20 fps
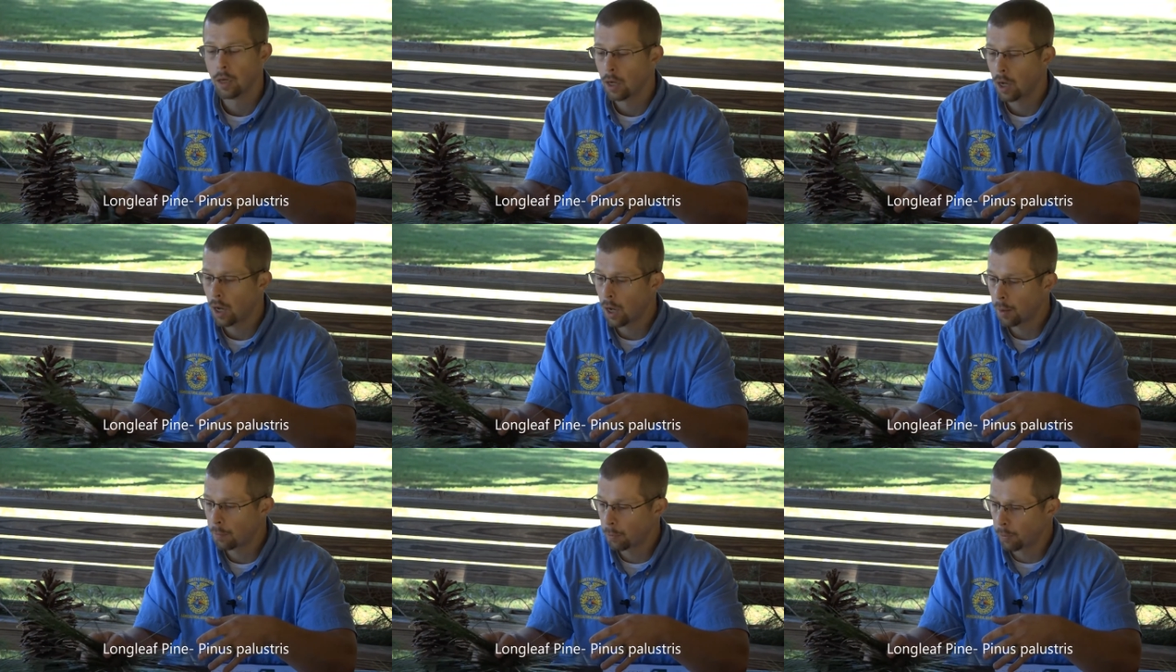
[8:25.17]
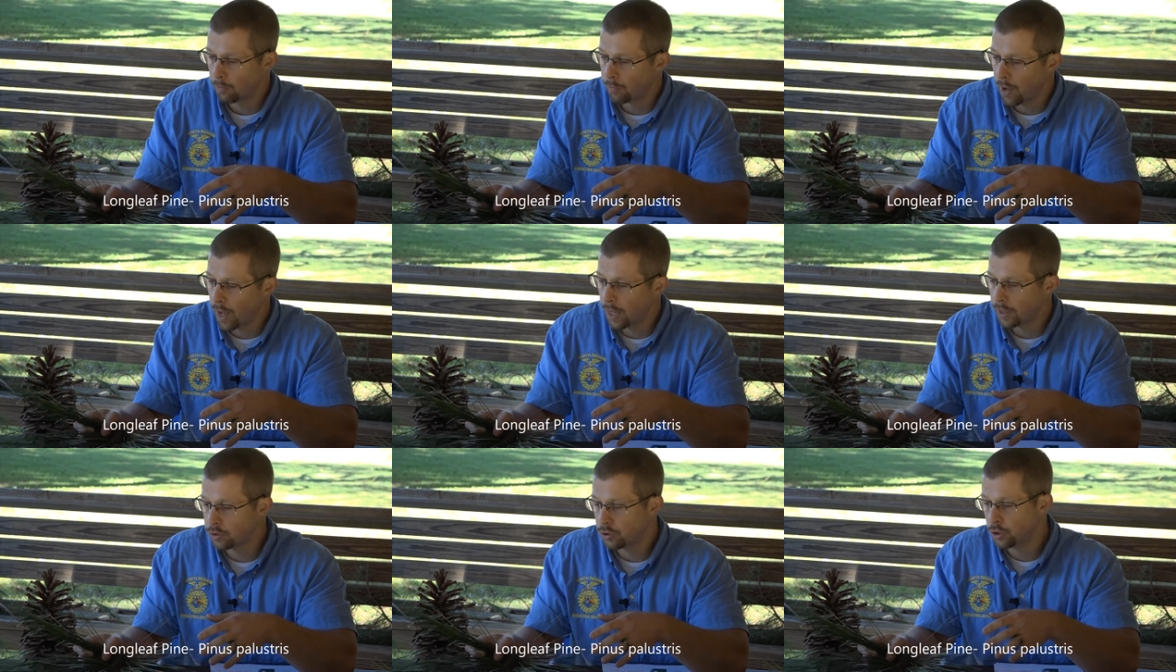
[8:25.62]
uh,
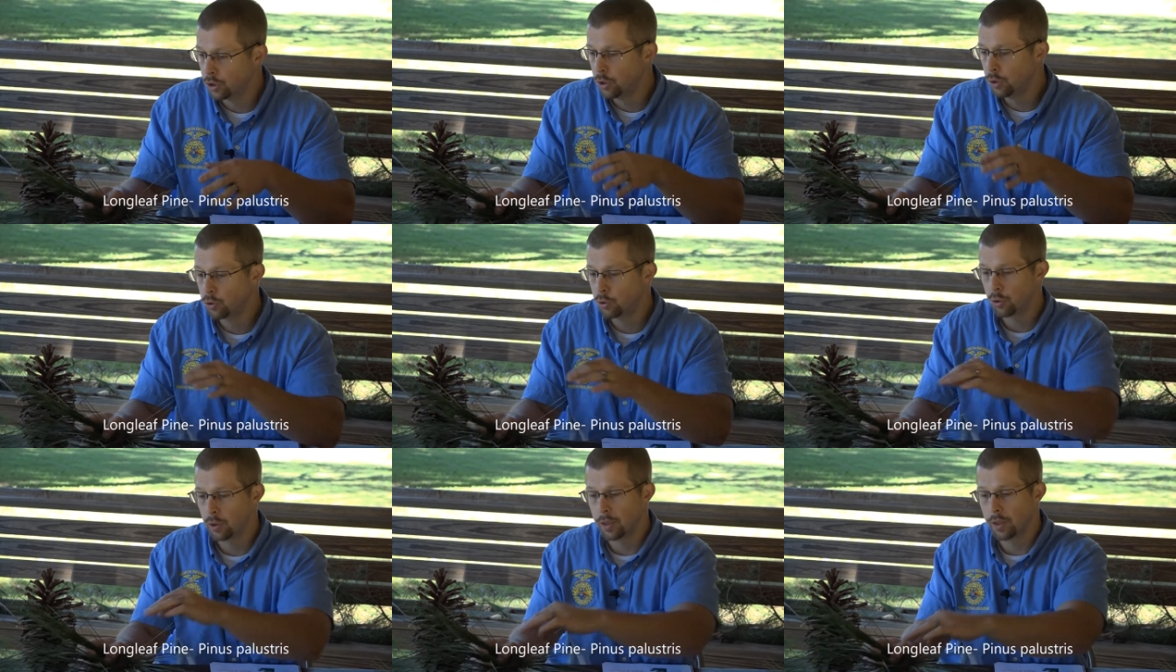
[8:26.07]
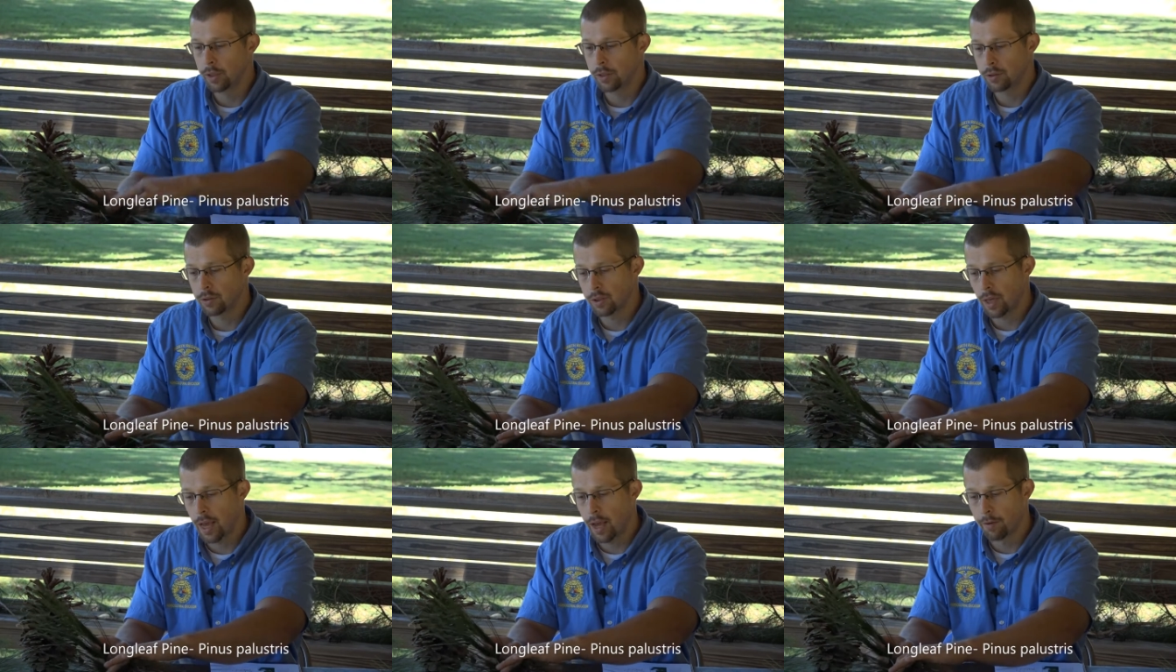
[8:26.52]
provides
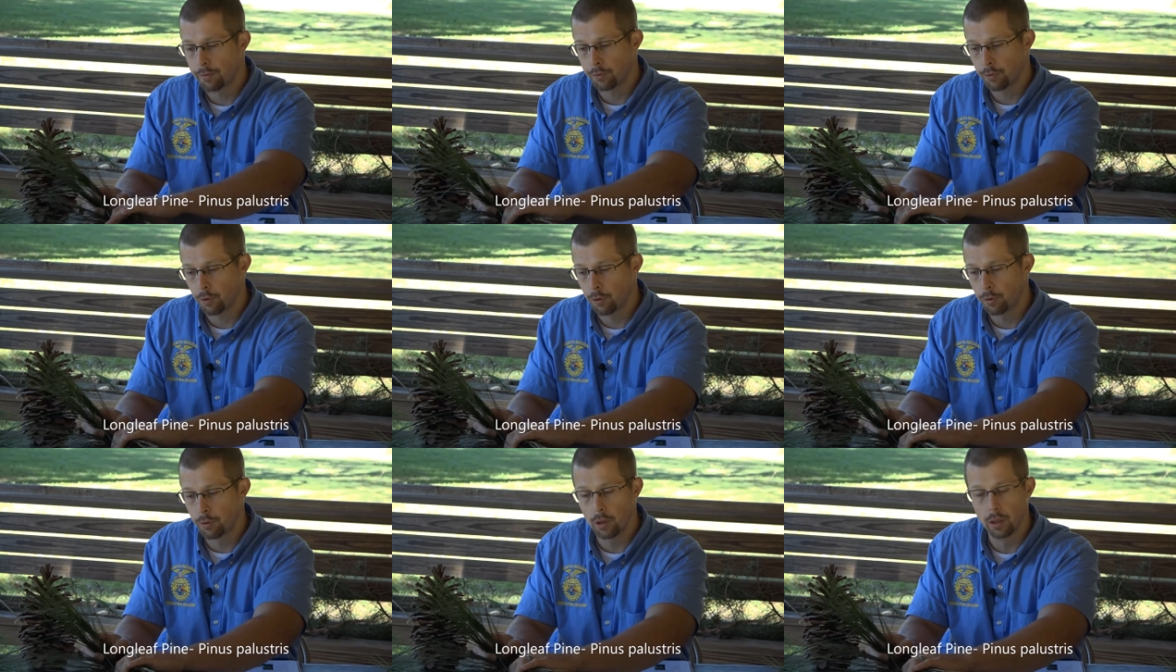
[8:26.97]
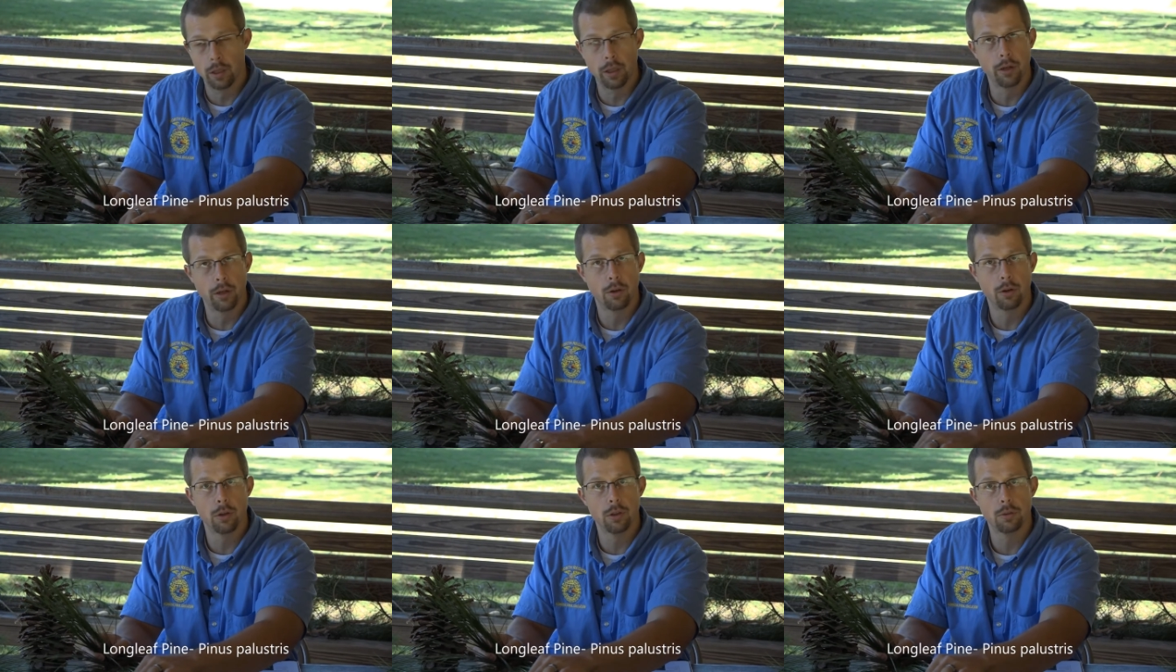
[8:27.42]
nutrients after the
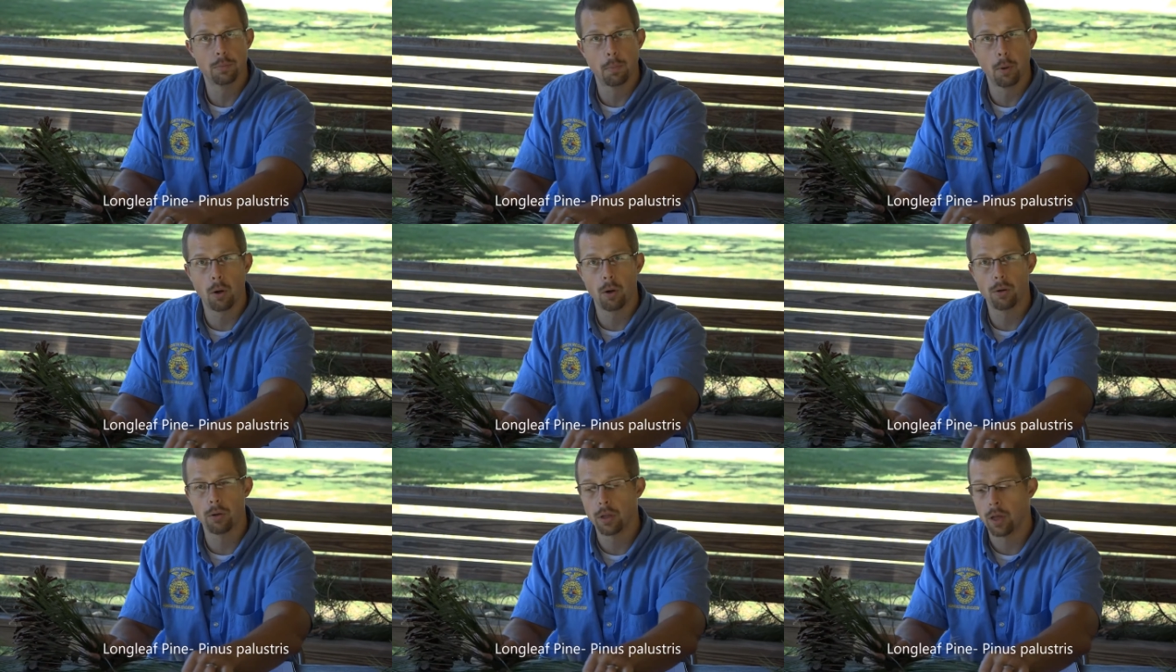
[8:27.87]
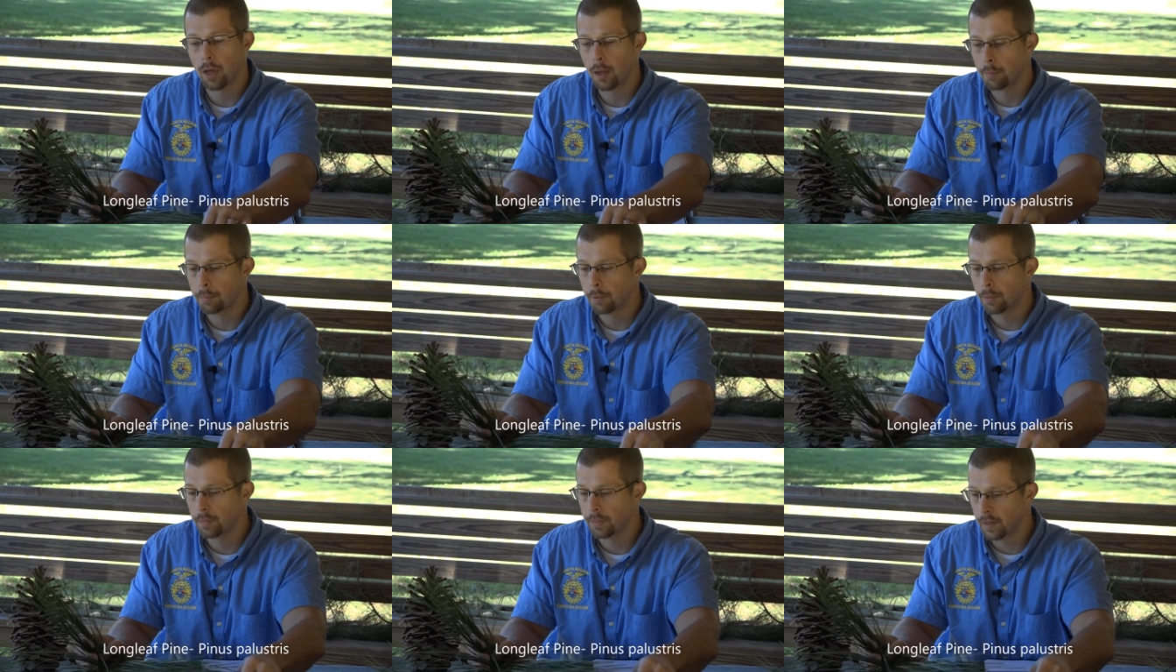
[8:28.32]
litter is burned
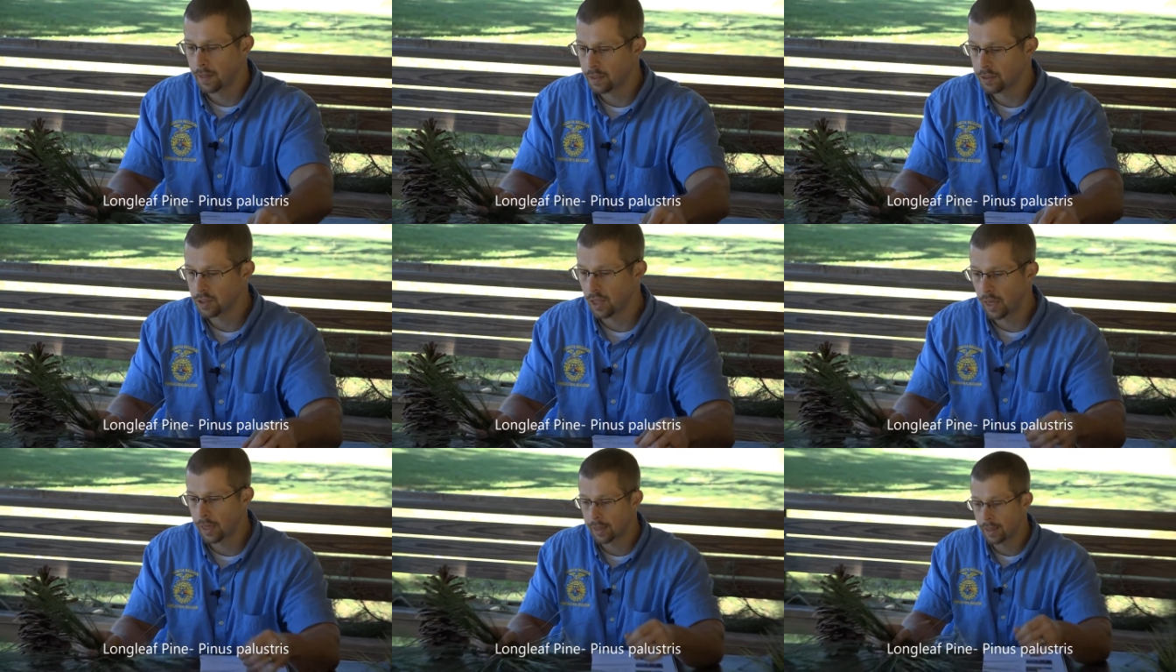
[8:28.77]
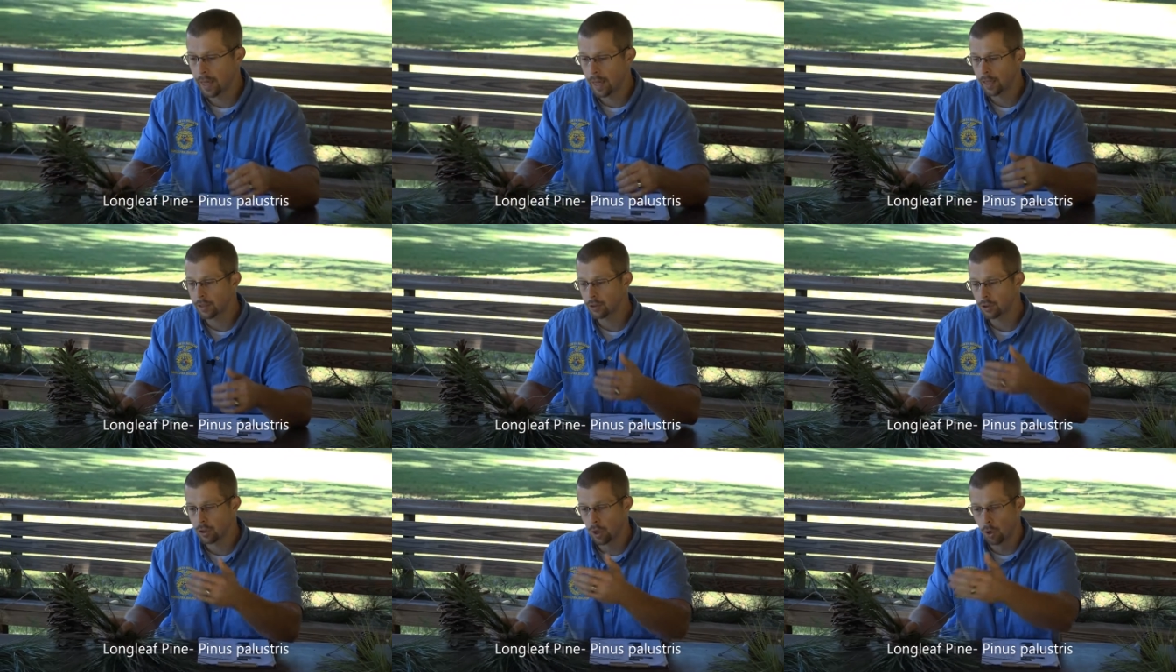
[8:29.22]
up and things like
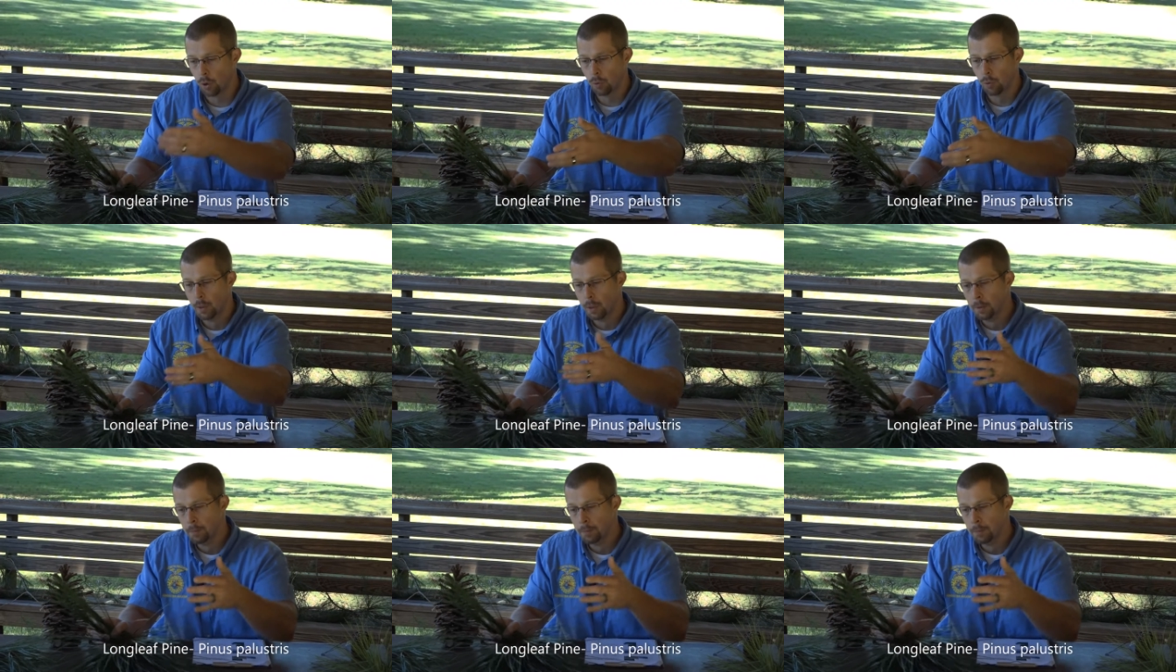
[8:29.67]
that. So